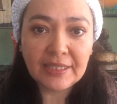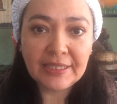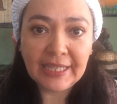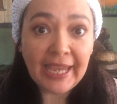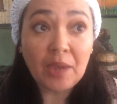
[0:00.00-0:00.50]

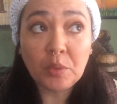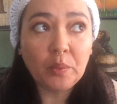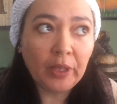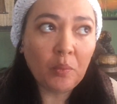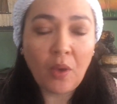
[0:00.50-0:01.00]
to get what
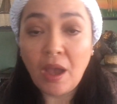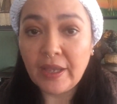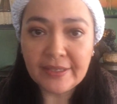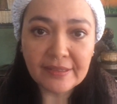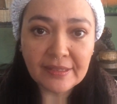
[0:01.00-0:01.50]
we
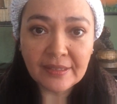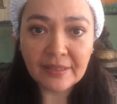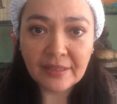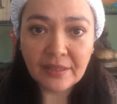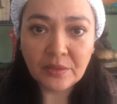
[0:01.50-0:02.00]
want,
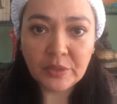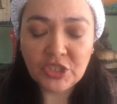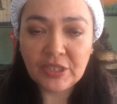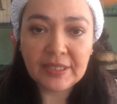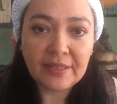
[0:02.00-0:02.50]

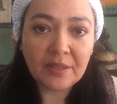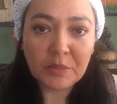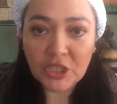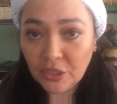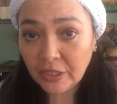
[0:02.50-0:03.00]
which is the
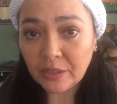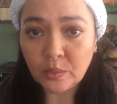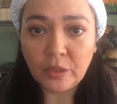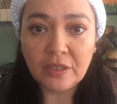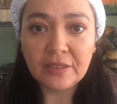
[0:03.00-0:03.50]
material
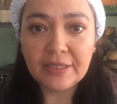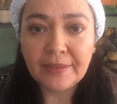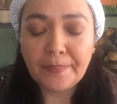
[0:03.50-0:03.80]
world.